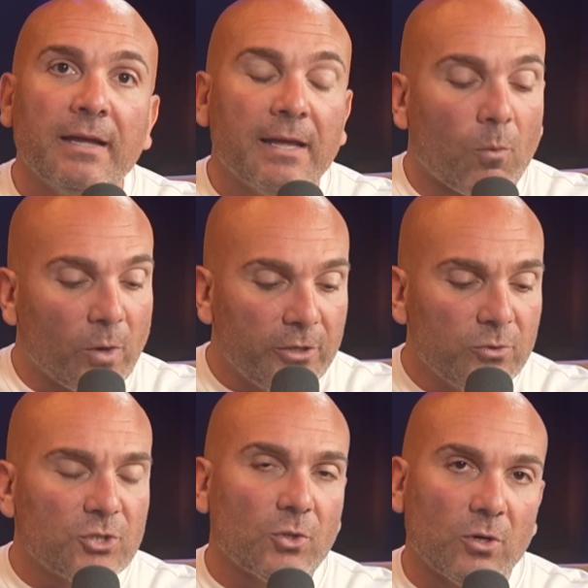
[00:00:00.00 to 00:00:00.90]
When you
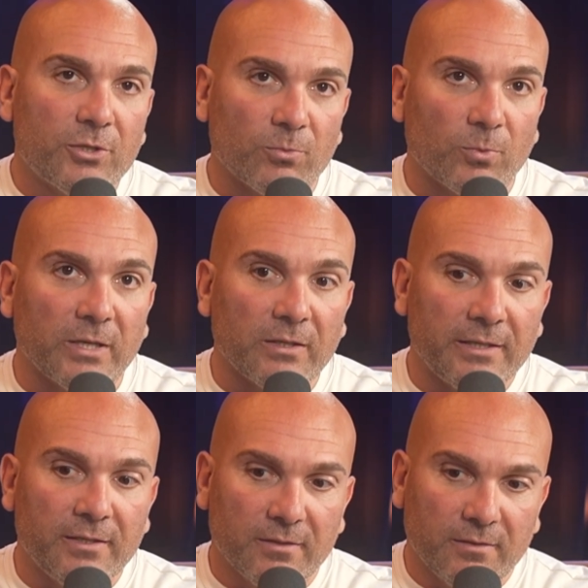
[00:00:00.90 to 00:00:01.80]
start to
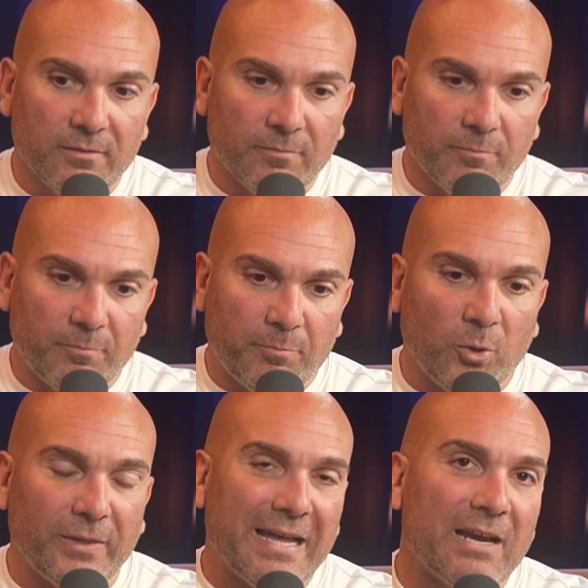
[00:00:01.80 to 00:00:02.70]
really
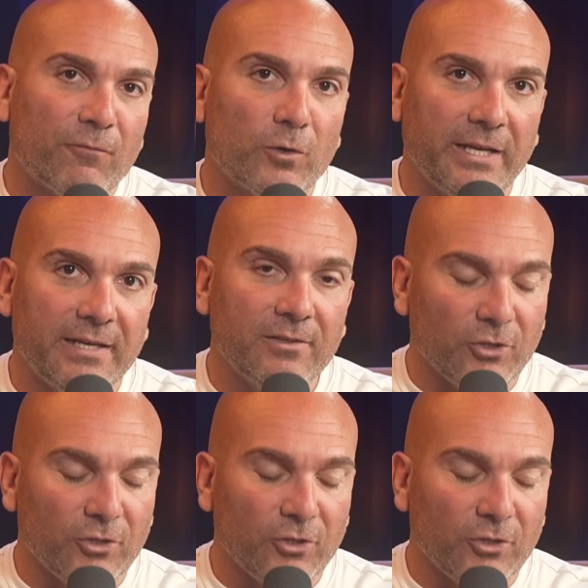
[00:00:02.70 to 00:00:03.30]
put that effort in,